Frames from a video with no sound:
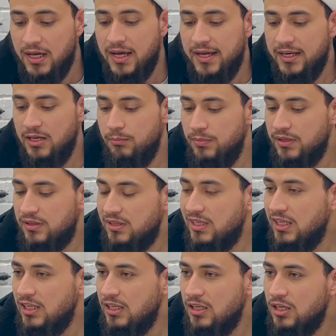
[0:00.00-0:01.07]
Number
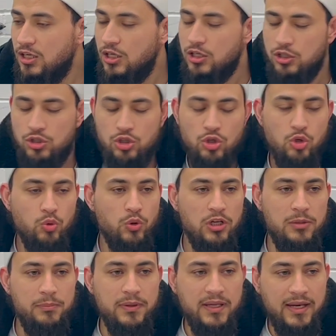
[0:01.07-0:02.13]
three, you
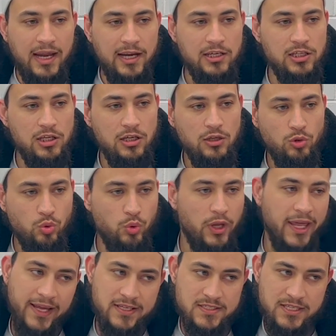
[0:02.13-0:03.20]
will be ready to
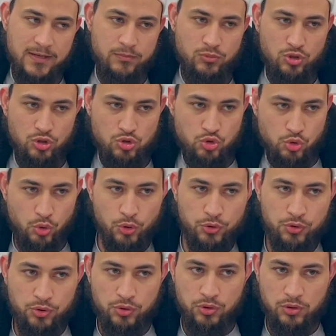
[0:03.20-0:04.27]
accept the
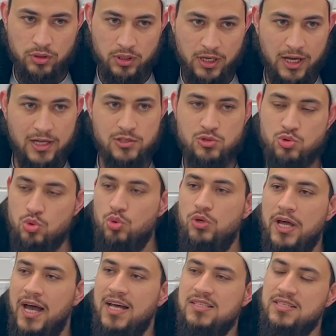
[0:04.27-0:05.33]
truth as soon
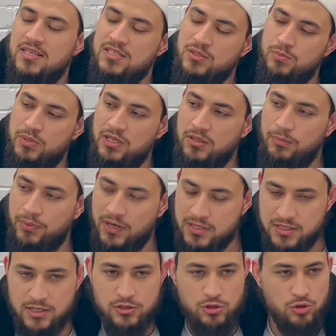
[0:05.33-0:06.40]
as it's being
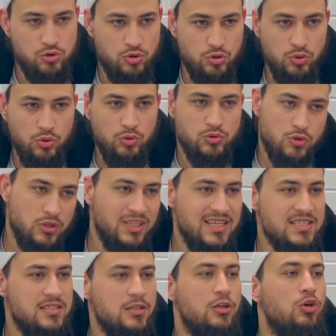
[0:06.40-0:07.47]
presented to you. So
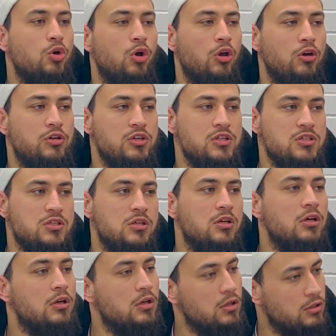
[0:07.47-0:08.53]
these three qualities
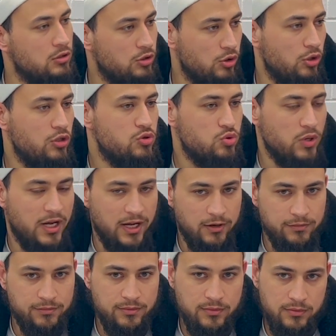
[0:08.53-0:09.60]
you need to
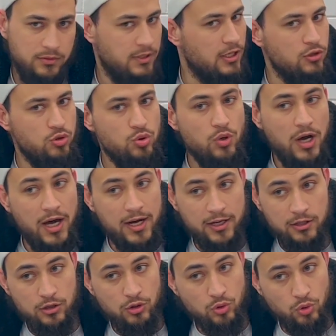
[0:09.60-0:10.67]
have. Then you are
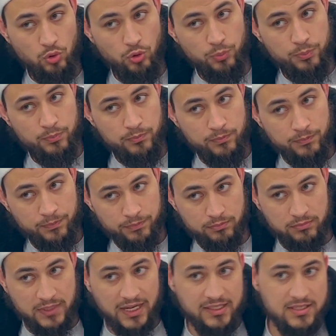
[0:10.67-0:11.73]
in the group
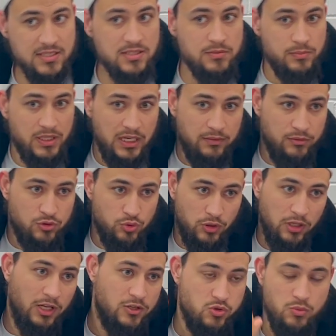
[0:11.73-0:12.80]
that is beloved to
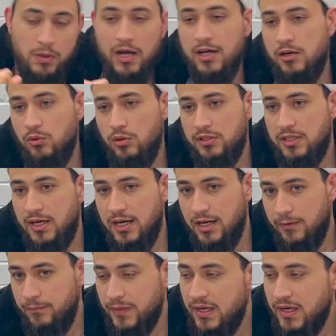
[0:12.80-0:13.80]
Allah subhanahu wa ta'ala.